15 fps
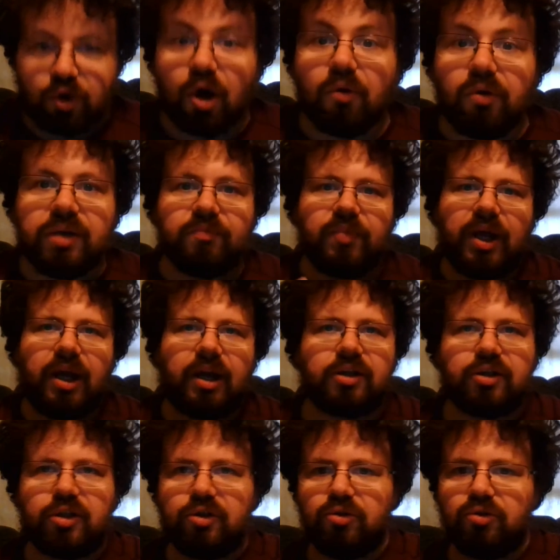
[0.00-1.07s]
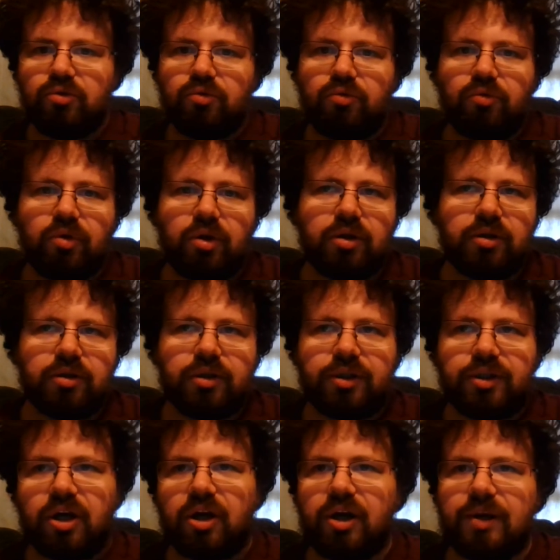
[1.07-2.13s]
going back to the
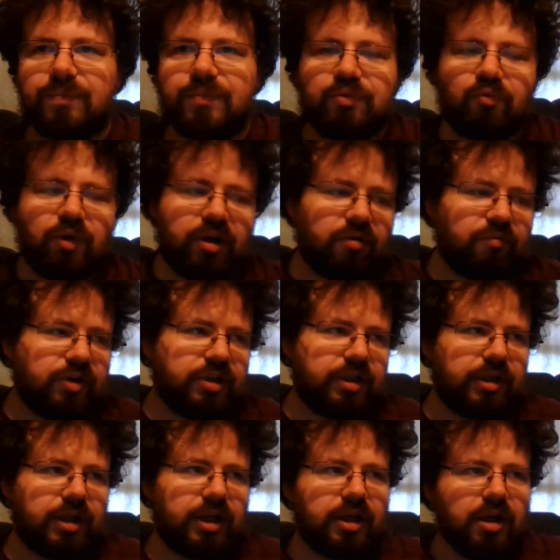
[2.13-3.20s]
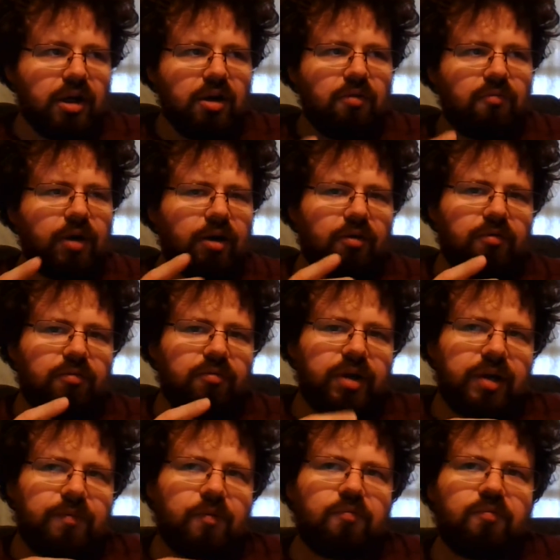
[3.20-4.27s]
times where we say, well,
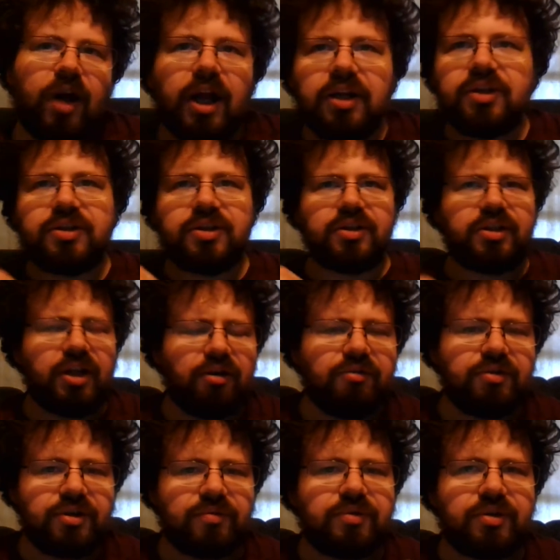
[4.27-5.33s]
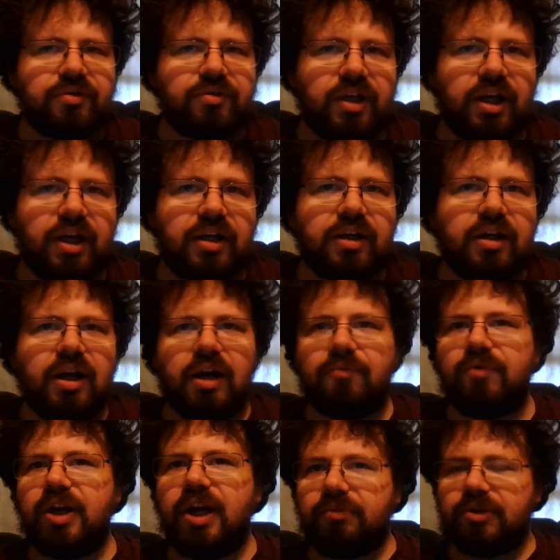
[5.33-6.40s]
if a rat is intelligent enough to do that,
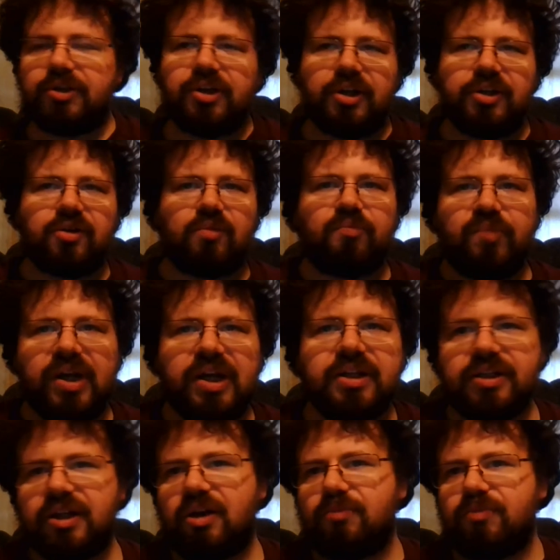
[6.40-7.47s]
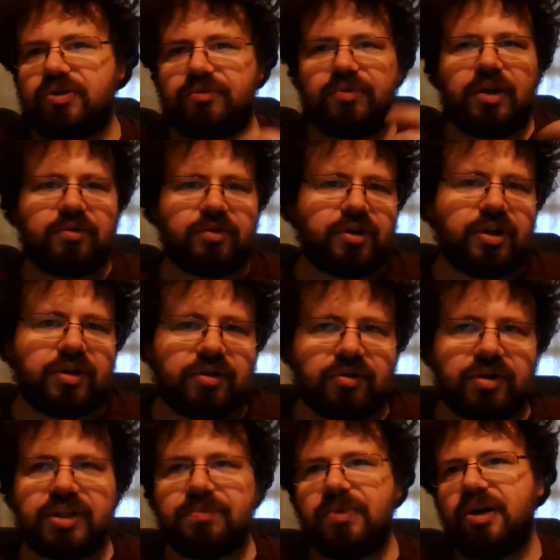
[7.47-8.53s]
and we have to change our baits out because we have to change
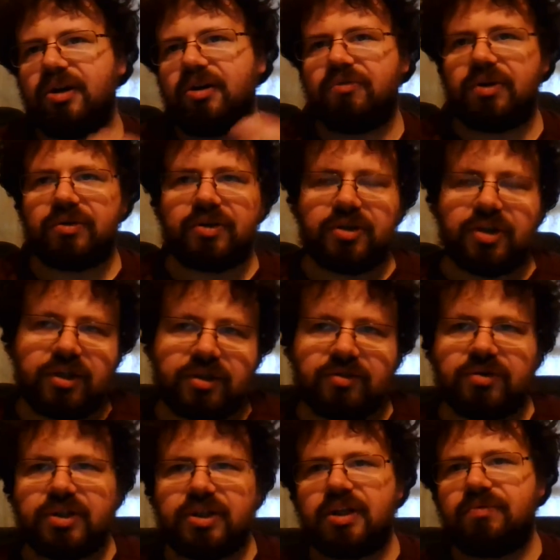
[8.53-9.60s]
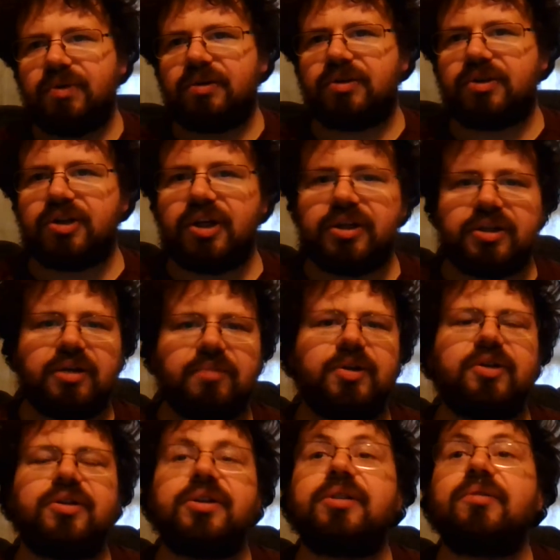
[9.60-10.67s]
their smell, we have to change their scent, we have to change that
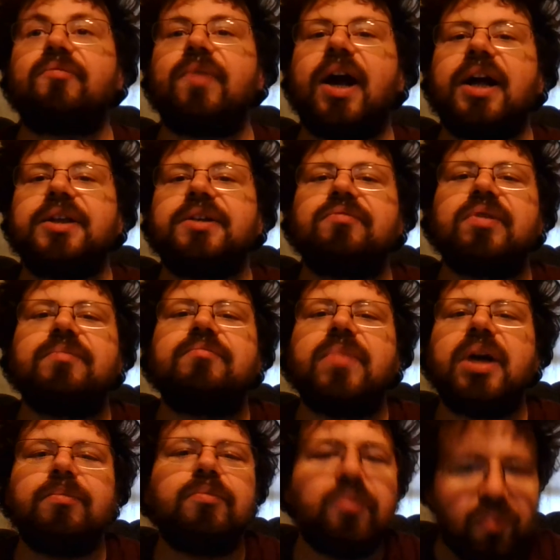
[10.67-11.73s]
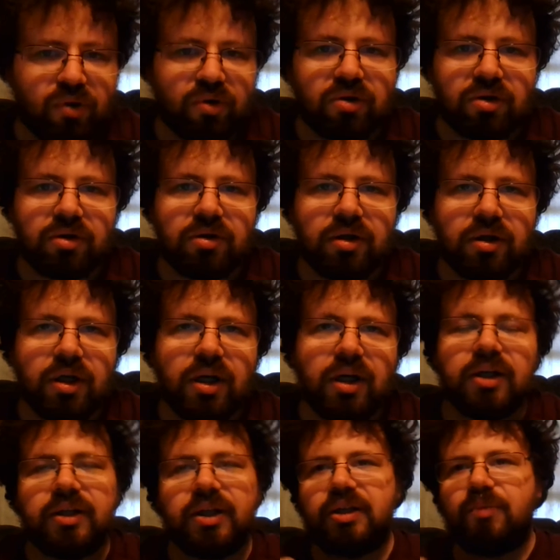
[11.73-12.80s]
because the rats remember
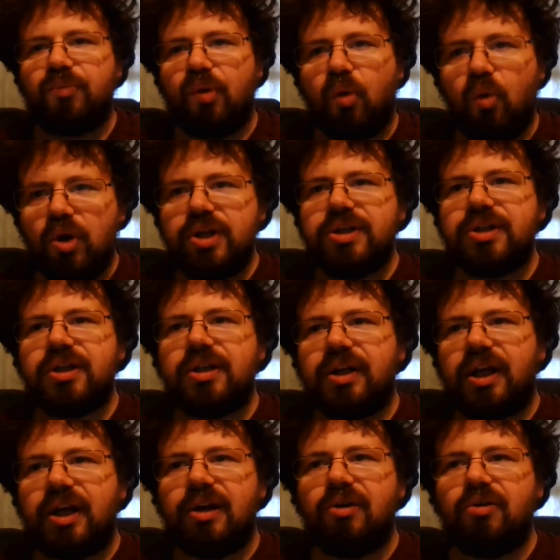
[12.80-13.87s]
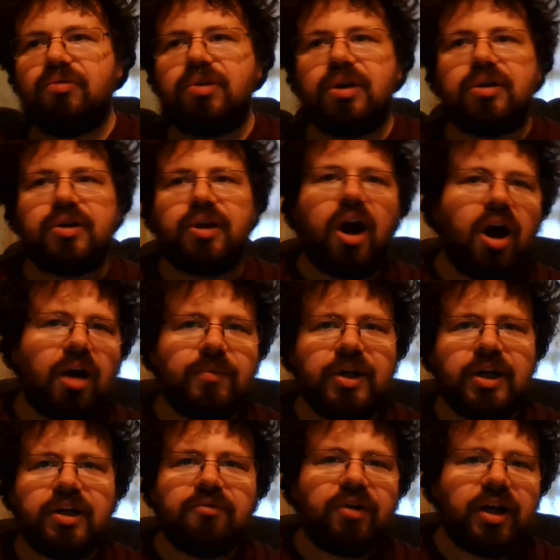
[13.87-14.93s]
that the poison killed
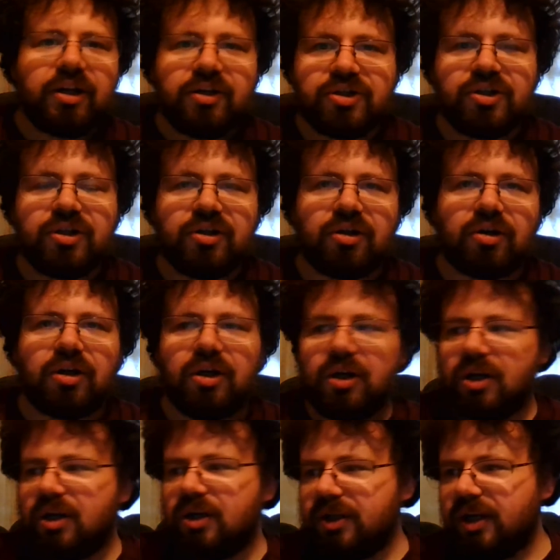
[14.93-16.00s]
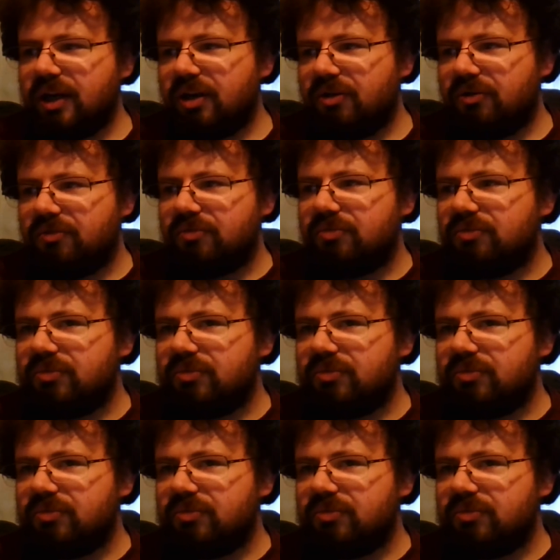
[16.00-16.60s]
Tommy last year. Now,